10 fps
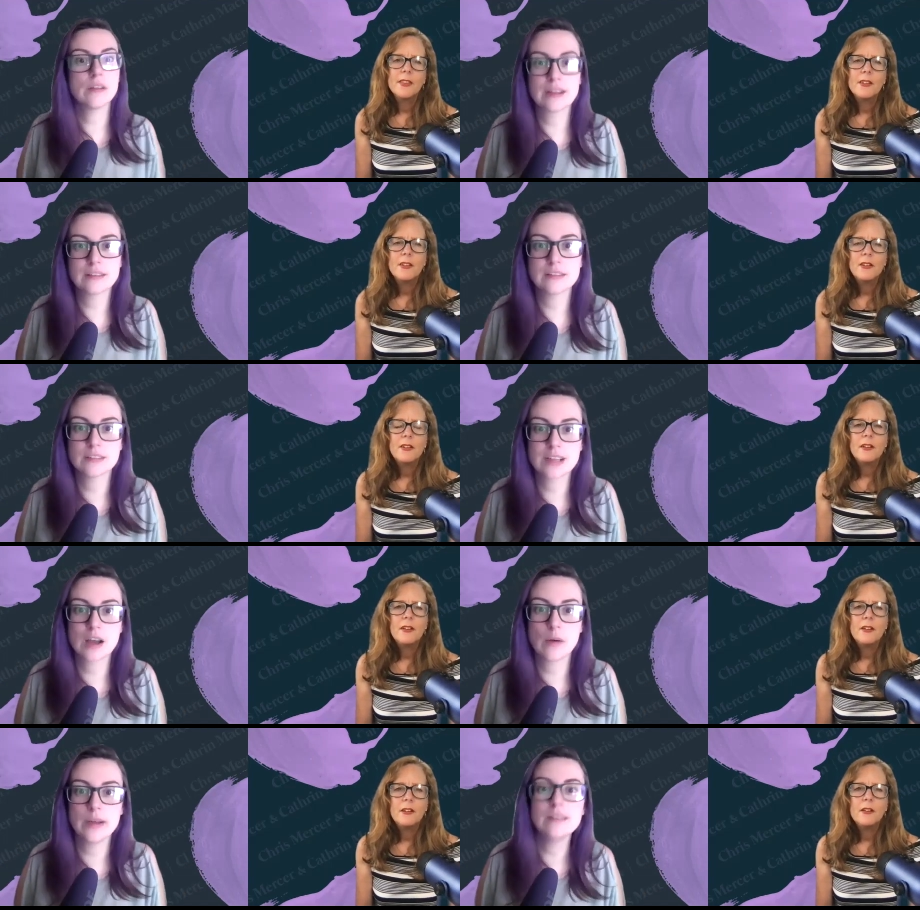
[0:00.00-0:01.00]
Speaker 1: that's just
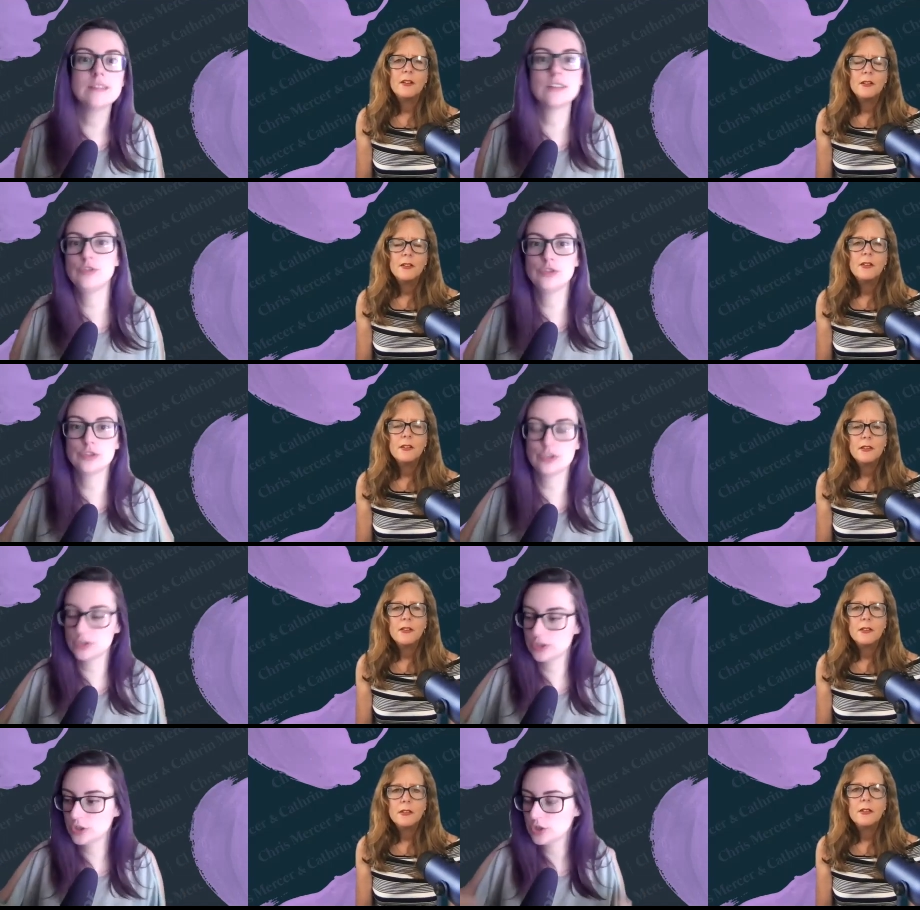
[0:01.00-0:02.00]
how it is i should
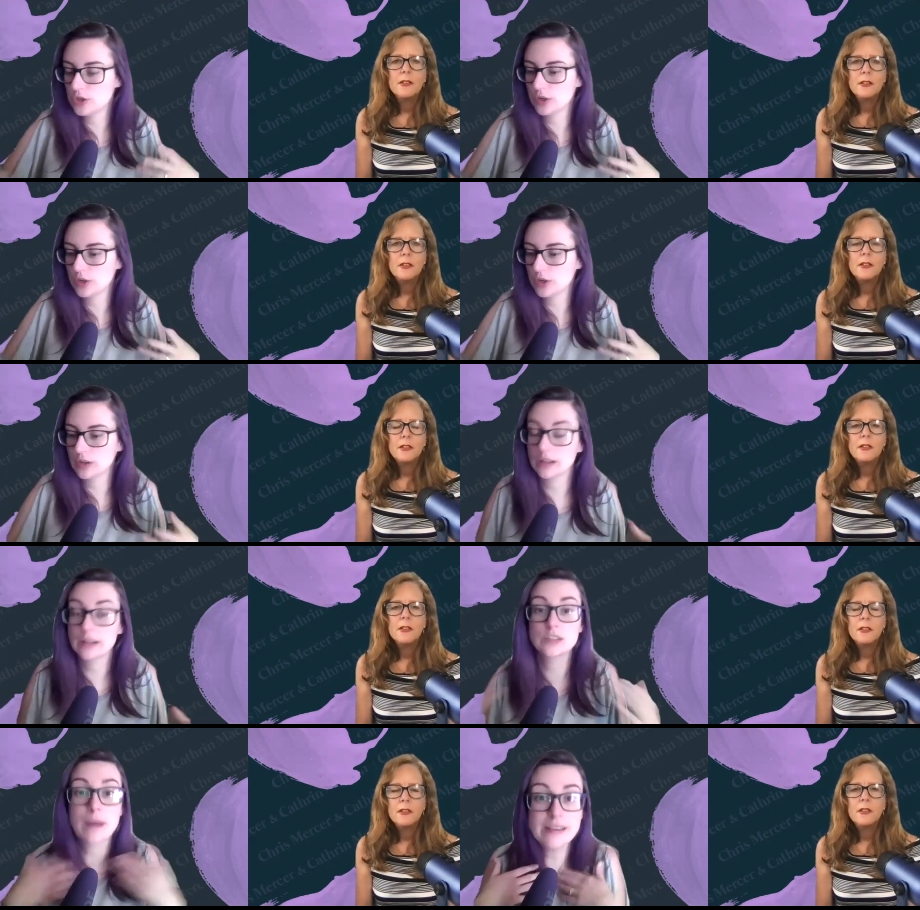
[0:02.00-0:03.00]
just you know because
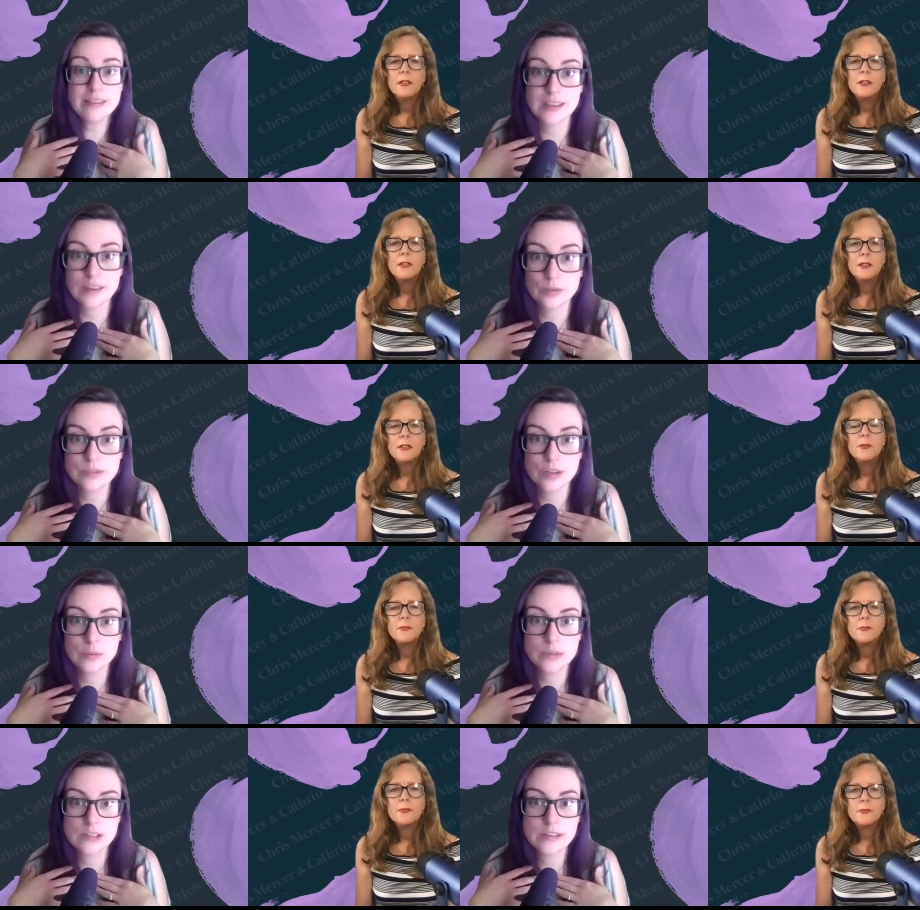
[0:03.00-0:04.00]
my thing also
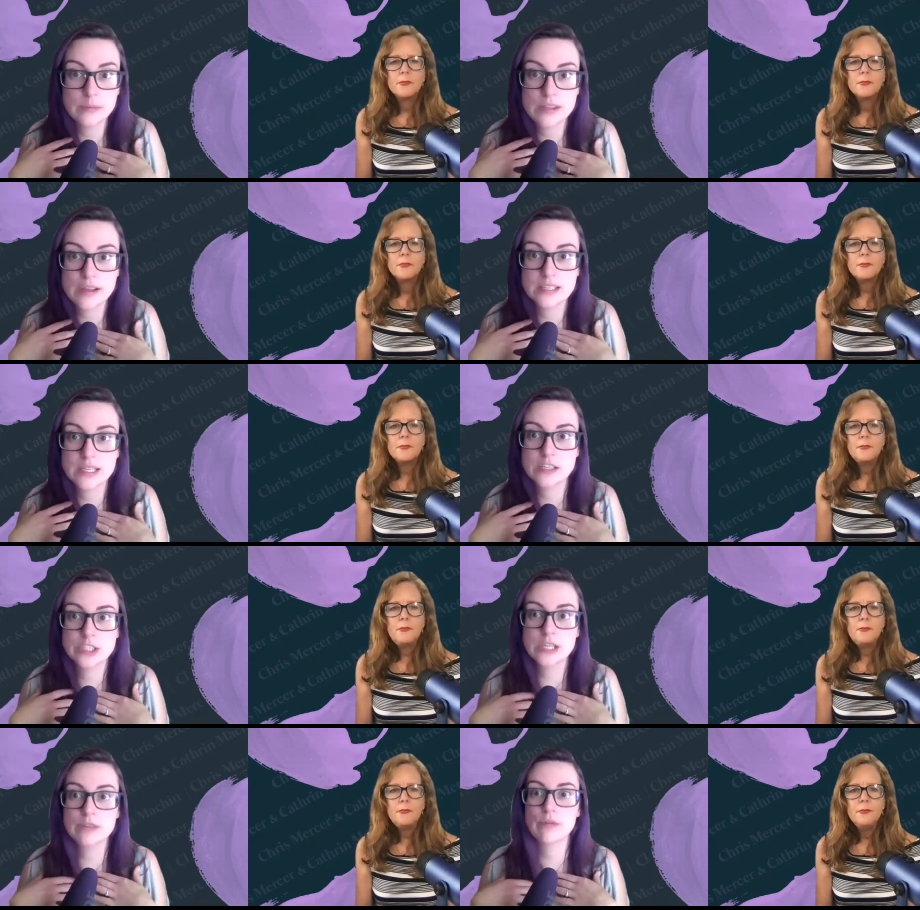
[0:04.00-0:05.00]
was learning with
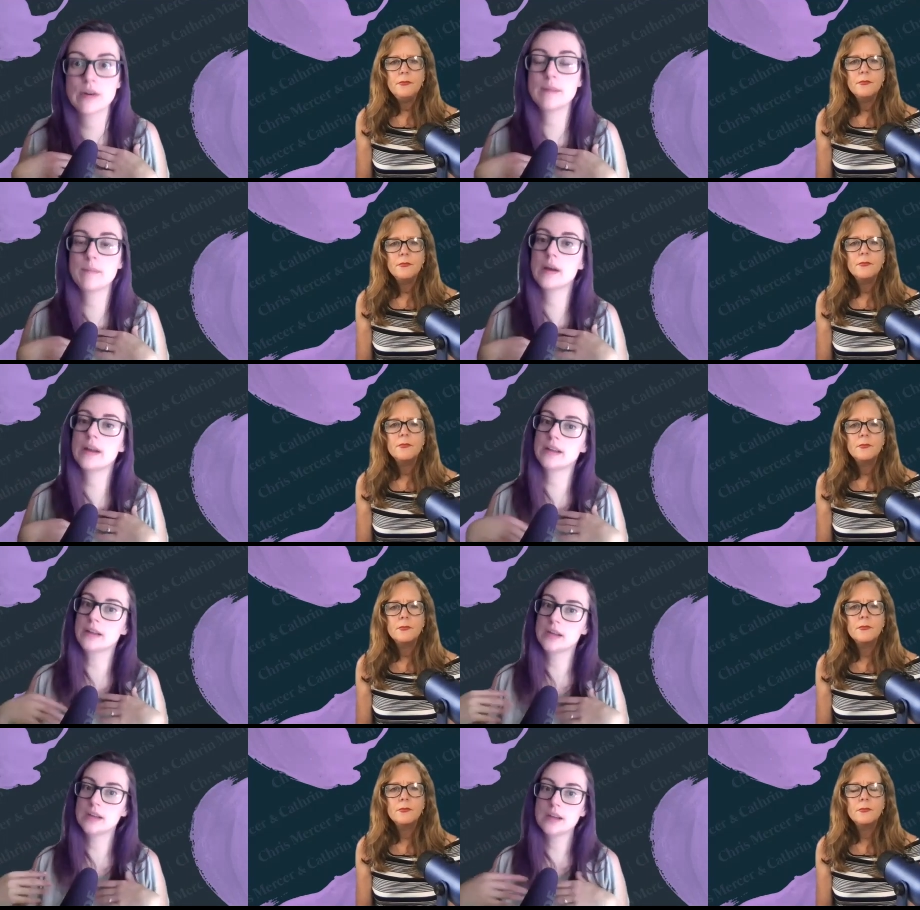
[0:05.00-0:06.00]
adhd right my
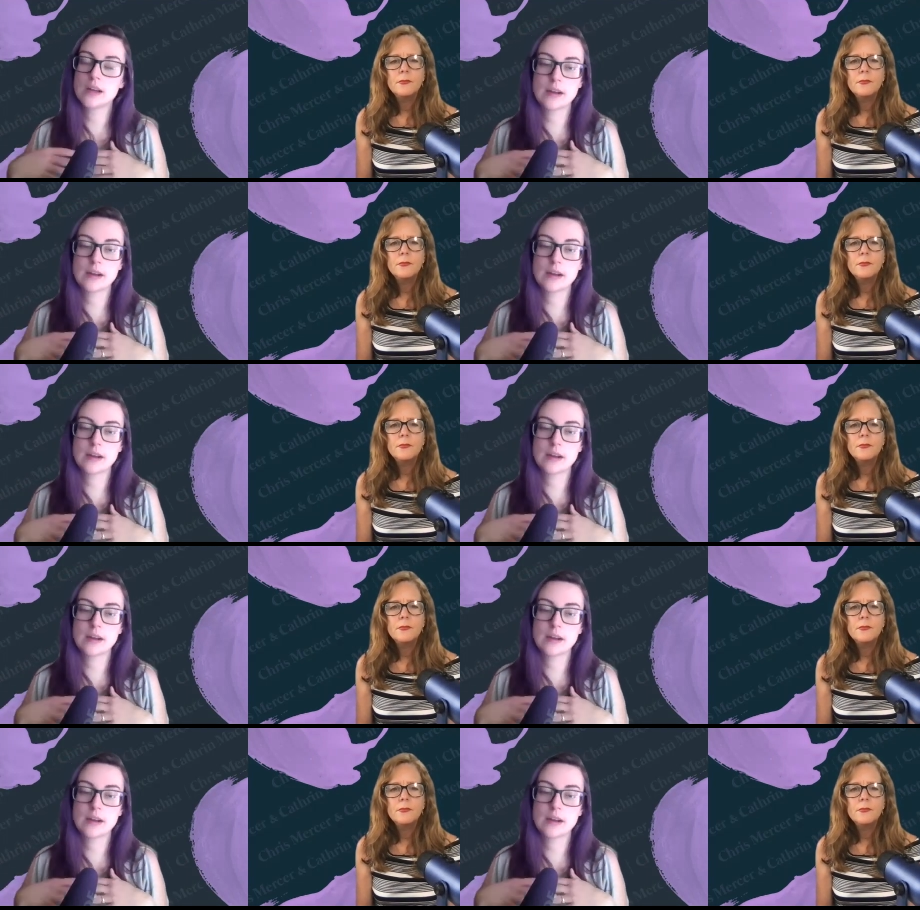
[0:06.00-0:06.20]
mm.